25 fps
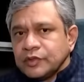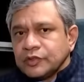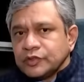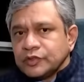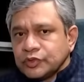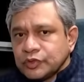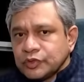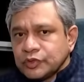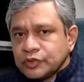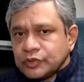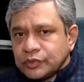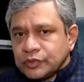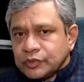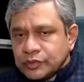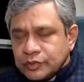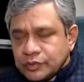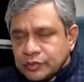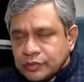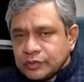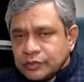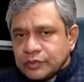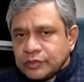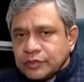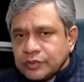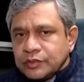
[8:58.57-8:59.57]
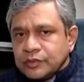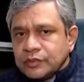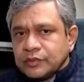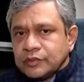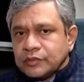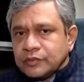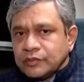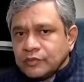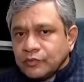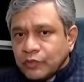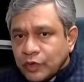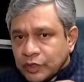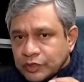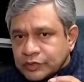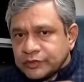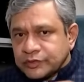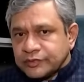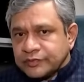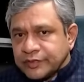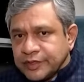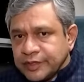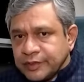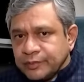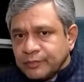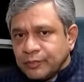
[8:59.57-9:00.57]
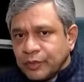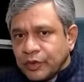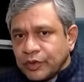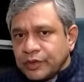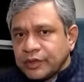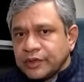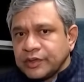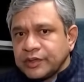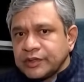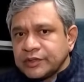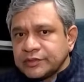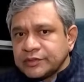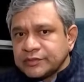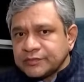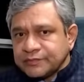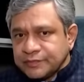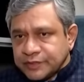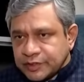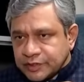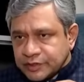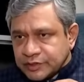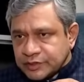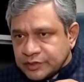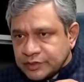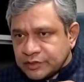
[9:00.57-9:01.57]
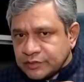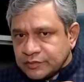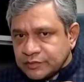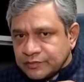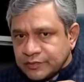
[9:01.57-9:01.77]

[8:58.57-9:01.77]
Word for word: So what's very important is first